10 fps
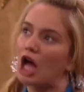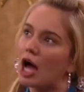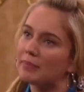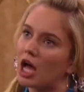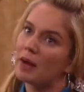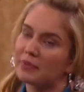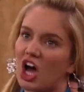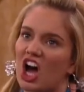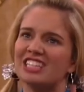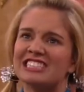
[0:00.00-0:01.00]
blah, blah,
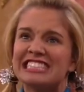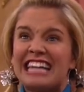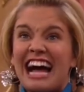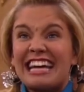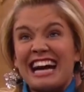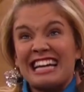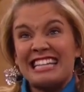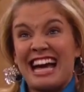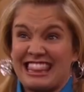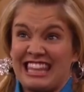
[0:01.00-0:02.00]
I got
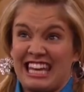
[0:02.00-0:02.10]
nothing.